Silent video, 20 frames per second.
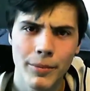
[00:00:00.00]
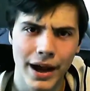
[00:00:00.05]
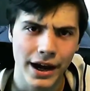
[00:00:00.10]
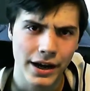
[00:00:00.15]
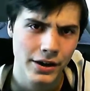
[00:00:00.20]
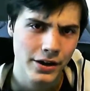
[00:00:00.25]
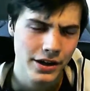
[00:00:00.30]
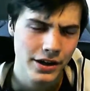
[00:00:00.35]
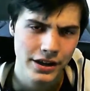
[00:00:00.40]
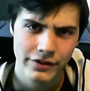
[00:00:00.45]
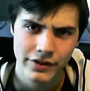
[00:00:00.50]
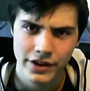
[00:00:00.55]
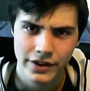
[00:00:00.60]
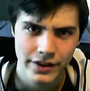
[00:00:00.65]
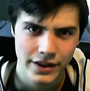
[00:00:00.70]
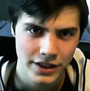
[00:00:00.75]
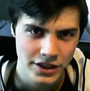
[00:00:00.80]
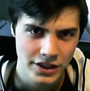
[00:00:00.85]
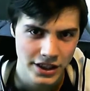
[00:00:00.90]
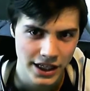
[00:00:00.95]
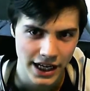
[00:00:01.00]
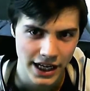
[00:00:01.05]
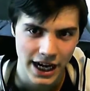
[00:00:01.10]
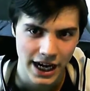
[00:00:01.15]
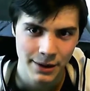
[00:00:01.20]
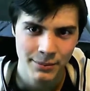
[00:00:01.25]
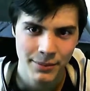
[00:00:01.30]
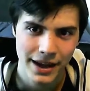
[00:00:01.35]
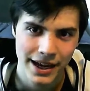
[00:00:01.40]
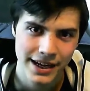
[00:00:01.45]
back, not even in this year,
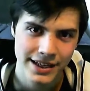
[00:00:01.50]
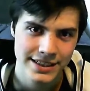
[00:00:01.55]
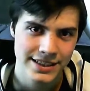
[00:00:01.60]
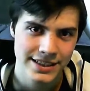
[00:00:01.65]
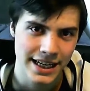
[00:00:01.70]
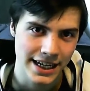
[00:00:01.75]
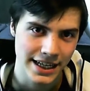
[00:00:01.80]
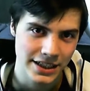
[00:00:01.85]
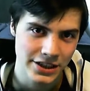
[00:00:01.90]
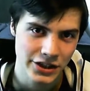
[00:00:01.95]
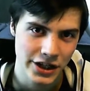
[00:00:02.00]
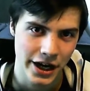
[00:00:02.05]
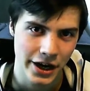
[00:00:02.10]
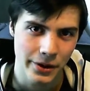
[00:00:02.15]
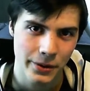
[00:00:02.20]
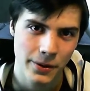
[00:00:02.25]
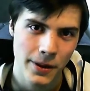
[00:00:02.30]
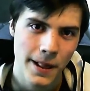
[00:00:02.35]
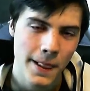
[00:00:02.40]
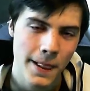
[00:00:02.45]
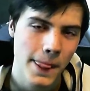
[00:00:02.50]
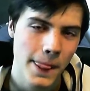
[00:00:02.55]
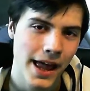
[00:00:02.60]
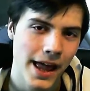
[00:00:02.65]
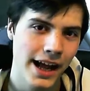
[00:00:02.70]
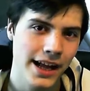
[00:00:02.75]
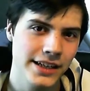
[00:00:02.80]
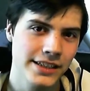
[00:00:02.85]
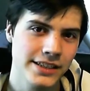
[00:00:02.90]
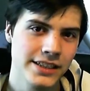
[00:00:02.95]
I made a second channel,
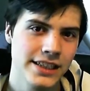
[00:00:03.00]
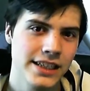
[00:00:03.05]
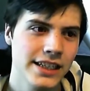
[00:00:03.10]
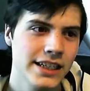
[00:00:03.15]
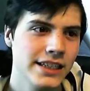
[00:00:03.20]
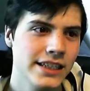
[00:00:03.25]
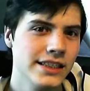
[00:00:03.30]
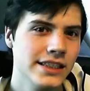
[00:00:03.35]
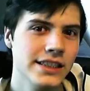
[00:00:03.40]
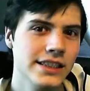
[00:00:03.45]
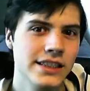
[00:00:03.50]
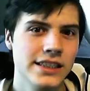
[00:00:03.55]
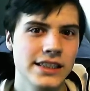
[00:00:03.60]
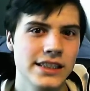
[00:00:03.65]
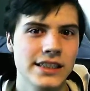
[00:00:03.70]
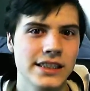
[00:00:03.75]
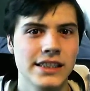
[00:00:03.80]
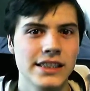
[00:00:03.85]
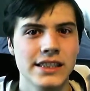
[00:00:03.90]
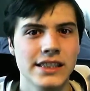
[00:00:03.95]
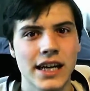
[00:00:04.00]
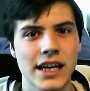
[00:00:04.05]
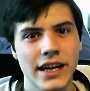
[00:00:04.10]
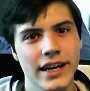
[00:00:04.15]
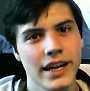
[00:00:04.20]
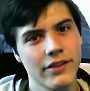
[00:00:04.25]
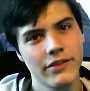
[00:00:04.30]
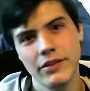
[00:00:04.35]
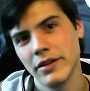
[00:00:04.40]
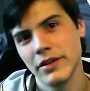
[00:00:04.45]
and I
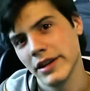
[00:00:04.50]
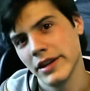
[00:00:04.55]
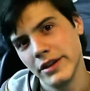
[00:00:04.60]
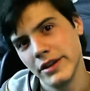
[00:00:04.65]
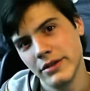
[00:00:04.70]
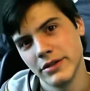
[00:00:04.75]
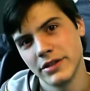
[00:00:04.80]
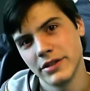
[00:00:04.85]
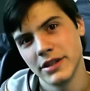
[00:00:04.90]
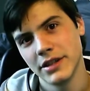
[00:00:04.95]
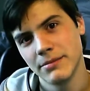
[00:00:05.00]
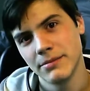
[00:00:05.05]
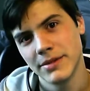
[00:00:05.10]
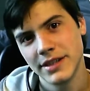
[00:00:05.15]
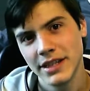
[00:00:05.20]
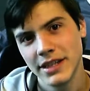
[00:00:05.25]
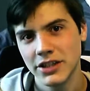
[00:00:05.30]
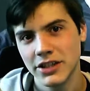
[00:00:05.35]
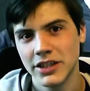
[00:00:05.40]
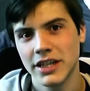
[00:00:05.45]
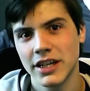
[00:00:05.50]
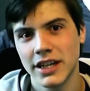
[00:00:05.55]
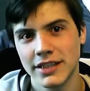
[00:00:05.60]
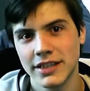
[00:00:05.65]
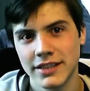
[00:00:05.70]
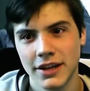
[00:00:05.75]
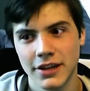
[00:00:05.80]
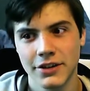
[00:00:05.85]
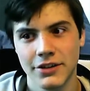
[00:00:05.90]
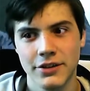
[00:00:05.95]
never really used it, but this year I
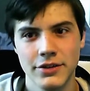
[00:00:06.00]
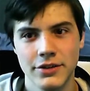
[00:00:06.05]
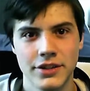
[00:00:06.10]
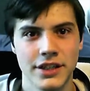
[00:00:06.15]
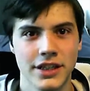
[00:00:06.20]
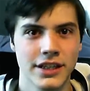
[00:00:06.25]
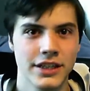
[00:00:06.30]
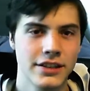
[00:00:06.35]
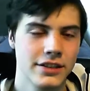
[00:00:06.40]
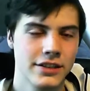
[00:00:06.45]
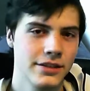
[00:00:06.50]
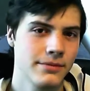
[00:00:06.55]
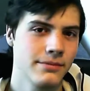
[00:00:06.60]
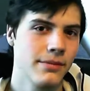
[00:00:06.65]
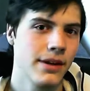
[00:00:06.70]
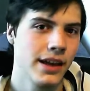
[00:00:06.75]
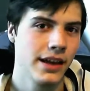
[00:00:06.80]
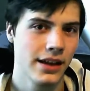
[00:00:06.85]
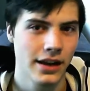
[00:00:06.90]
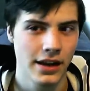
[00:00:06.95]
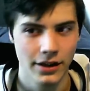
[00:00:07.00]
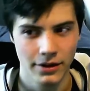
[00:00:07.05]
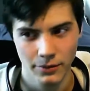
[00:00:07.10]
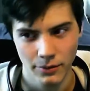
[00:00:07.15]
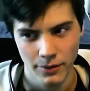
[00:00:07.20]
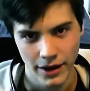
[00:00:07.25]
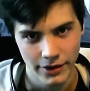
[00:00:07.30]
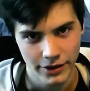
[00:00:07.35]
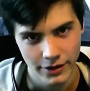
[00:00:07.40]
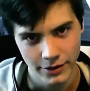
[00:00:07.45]
started using it to make like
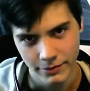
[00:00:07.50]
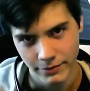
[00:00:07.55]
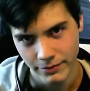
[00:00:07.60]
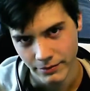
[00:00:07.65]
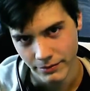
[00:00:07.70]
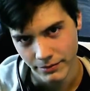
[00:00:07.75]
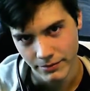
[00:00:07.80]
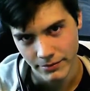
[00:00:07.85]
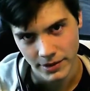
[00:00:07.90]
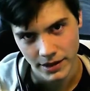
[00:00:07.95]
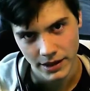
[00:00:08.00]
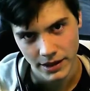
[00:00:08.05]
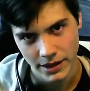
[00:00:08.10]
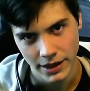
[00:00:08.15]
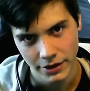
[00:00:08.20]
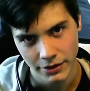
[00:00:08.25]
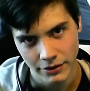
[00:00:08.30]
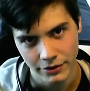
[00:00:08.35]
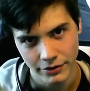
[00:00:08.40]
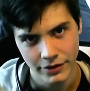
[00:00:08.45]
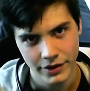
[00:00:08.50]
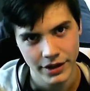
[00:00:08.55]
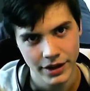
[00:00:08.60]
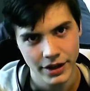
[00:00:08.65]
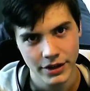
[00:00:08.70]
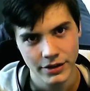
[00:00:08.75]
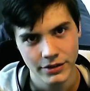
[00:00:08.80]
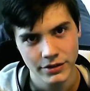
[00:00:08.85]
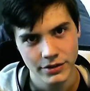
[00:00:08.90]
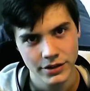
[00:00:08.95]
random little
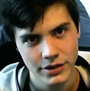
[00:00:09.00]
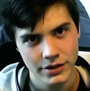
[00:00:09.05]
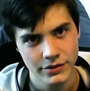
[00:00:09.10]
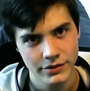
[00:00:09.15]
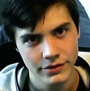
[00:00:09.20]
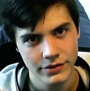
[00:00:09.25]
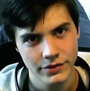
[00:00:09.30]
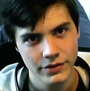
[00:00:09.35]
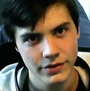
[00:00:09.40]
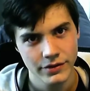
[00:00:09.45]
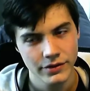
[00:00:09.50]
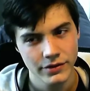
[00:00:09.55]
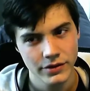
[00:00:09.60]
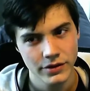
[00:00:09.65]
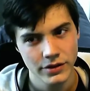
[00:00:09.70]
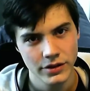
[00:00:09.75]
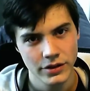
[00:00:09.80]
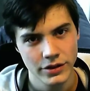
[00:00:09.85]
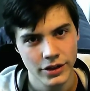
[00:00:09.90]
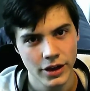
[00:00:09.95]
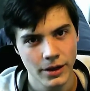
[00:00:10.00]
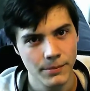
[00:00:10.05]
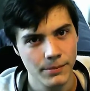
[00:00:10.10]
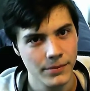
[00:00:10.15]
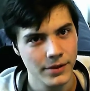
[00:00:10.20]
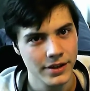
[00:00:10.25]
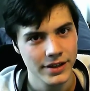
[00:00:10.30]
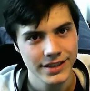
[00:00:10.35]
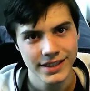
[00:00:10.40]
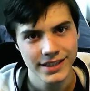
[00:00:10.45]
videos of
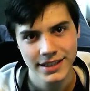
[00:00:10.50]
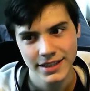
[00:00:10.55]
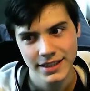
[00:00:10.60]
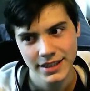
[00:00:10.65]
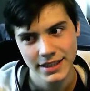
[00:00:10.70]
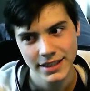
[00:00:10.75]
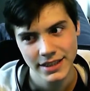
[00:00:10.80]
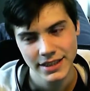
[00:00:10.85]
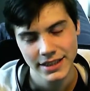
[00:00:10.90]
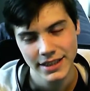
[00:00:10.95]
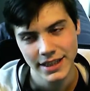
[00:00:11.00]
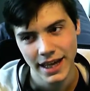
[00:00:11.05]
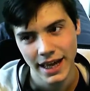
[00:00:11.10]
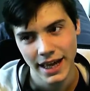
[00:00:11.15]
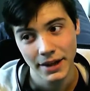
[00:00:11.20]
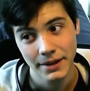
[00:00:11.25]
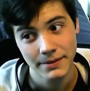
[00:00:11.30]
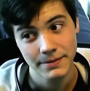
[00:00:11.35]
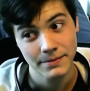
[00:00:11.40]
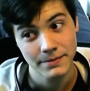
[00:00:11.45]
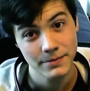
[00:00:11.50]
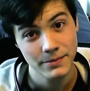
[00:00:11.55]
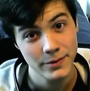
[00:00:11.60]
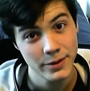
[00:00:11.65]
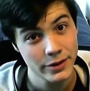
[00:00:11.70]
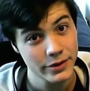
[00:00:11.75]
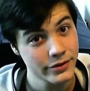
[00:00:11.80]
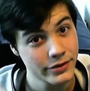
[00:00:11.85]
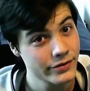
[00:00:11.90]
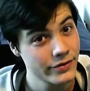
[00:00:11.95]
dumbness that
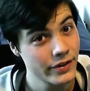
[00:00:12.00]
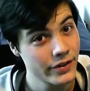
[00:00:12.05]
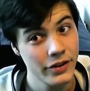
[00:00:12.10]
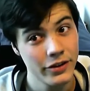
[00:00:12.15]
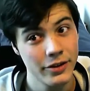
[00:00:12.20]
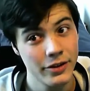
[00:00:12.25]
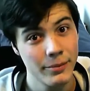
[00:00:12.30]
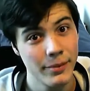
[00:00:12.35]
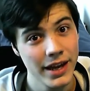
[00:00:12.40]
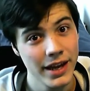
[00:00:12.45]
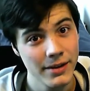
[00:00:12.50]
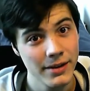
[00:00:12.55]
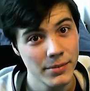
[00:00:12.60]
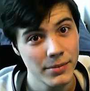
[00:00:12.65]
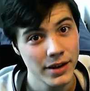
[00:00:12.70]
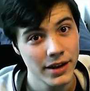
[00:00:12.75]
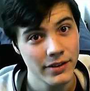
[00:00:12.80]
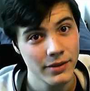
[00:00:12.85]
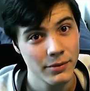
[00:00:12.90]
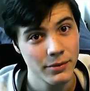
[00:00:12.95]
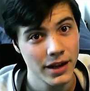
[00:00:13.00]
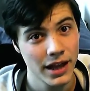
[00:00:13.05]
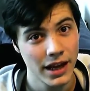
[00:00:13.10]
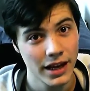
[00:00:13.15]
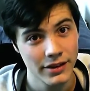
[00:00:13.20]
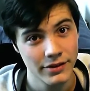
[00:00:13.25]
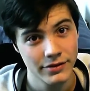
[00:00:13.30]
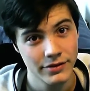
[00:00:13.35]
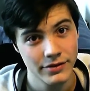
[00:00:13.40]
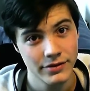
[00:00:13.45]
were fun to make, but I didn't really
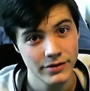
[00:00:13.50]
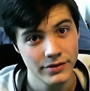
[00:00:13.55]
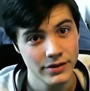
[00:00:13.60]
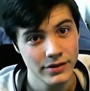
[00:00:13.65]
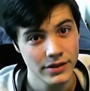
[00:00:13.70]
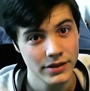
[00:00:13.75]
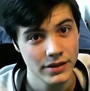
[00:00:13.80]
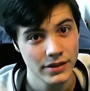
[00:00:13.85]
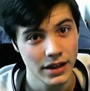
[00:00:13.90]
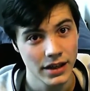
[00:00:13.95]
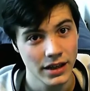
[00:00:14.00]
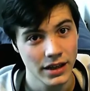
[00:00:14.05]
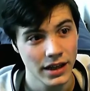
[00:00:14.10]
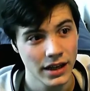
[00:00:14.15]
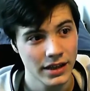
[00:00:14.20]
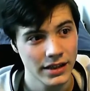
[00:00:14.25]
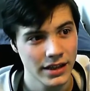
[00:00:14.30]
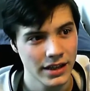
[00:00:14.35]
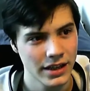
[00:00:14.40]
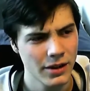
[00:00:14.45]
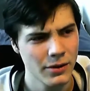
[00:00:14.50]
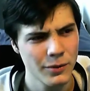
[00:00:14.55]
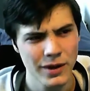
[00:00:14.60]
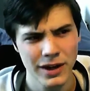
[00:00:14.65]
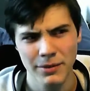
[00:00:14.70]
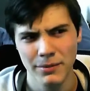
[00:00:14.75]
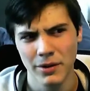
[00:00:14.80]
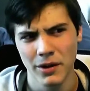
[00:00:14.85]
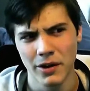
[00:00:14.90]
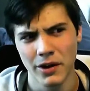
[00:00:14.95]
have, like, they don't
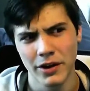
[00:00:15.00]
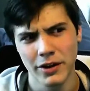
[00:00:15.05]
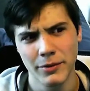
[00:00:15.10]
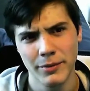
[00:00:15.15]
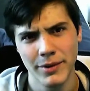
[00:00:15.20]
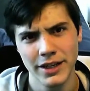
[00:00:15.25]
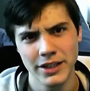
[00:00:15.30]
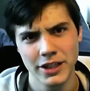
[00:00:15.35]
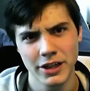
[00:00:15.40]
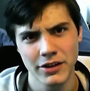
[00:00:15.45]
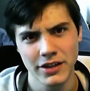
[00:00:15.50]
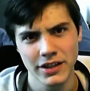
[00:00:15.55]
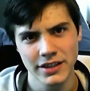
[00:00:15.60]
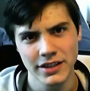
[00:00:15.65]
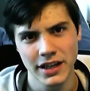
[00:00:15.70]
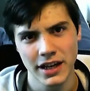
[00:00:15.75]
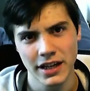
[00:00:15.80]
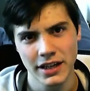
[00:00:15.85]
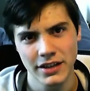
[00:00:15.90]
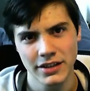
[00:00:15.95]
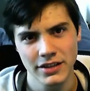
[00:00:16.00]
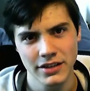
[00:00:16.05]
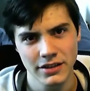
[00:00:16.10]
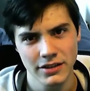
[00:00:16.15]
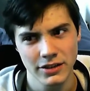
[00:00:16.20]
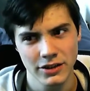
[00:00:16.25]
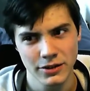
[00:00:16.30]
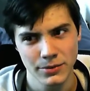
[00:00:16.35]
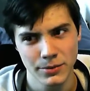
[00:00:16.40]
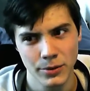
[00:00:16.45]
really belong on the main channel because they're like
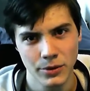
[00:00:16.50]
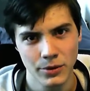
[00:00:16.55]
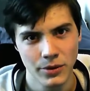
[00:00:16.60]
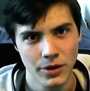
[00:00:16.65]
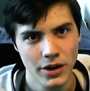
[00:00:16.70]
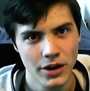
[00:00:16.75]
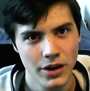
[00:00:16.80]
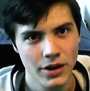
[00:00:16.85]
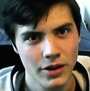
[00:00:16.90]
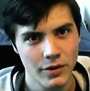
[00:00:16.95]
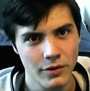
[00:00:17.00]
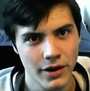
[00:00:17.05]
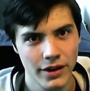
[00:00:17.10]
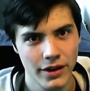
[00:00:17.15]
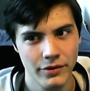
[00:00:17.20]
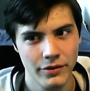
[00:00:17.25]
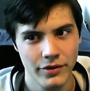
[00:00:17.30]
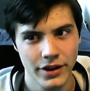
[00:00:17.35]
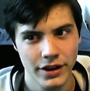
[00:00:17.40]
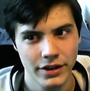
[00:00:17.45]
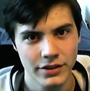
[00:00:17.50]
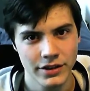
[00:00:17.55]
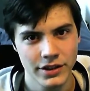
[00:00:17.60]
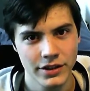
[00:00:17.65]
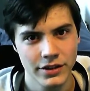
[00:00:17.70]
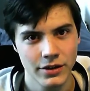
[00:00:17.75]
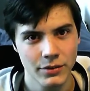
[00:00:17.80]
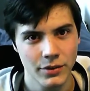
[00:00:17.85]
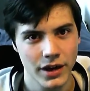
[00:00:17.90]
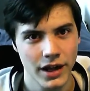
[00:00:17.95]
small random videos
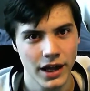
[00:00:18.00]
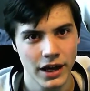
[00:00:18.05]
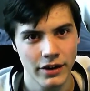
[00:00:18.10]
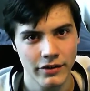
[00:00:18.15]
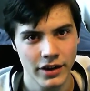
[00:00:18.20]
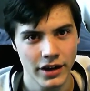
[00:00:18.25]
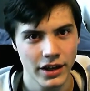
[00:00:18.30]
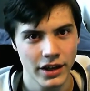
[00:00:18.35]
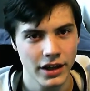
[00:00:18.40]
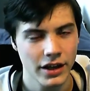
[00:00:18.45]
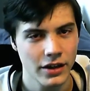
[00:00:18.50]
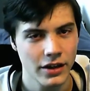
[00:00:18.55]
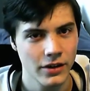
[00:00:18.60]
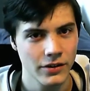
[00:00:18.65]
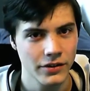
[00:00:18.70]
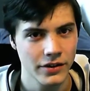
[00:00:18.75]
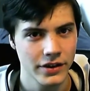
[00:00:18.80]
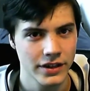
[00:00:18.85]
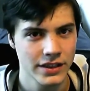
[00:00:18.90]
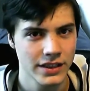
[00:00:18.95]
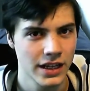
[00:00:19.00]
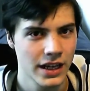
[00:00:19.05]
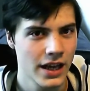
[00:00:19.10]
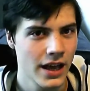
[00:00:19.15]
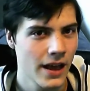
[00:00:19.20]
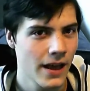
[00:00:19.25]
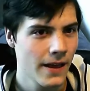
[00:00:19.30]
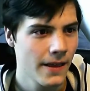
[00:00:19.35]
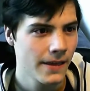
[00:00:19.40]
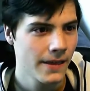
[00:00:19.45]
that don't really have any context.
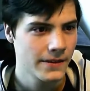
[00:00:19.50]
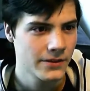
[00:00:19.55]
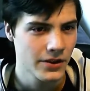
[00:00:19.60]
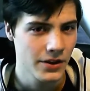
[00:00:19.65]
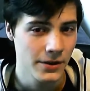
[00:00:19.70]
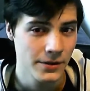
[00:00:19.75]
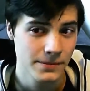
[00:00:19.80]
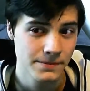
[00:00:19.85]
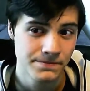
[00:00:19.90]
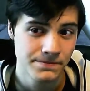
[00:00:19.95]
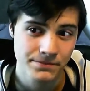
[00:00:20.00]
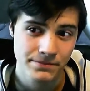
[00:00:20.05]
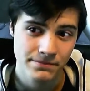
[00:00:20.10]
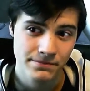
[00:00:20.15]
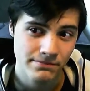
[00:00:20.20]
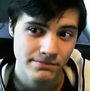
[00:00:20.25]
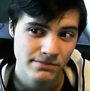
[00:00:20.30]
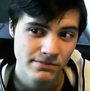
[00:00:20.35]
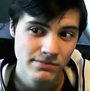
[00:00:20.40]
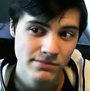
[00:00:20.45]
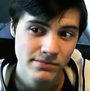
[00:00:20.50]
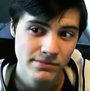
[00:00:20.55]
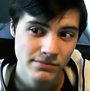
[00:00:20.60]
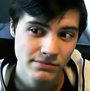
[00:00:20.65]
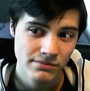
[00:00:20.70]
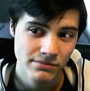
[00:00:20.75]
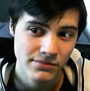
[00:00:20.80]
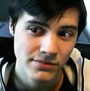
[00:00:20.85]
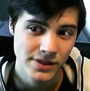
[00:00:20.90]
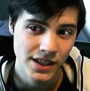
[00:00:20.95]
So
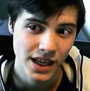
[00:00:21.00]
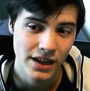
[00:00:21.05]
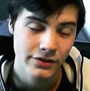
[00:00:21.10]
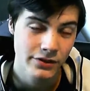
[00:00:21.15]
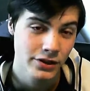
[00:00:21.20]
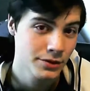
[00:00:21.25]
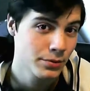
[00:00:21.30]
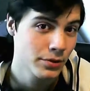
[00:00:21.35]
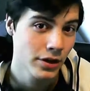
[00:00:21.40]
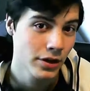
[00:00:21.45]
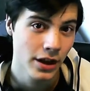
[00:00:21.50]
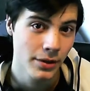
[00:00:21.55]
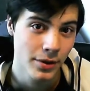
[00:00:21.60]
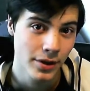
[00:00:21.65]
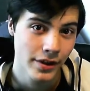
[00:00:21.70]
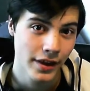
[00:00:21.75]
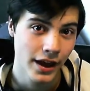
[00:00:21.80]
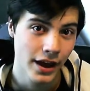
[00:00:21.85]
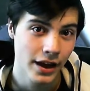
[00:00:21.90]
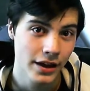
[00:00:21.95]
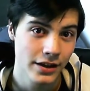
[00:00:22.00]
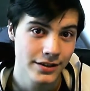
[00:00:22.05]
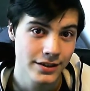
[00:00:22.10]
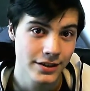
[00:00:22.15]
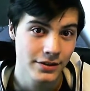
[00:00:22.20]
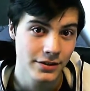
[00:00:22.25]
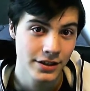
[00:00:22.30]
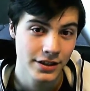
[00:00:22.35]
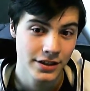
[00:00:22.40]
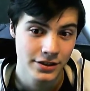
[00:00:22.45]
yeah, I'm just putting them on there,
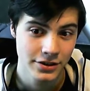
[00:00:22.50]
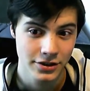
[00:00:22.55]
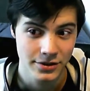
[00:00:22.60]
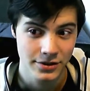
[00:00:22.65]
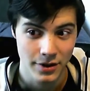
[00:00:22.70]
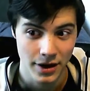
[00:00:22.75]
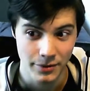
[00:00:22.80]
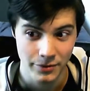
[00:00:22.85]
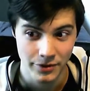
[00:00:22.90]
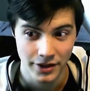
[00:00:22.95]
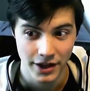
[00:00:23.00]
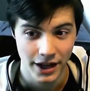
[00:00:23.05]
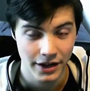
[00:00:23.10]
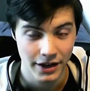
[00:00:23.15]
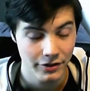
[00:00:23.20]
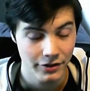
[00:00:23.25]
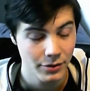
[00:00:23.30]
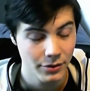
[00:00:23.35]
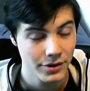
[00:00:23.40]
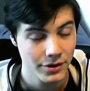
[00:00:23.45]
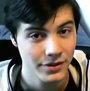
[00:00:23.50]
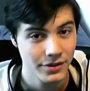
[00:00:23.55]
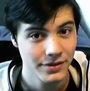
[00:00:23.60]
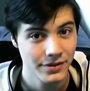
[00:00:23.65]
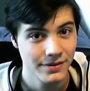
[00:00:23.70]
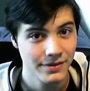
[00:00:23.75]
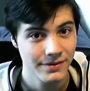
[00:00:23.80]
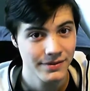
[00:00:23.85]
so you can subscribe to that if you want.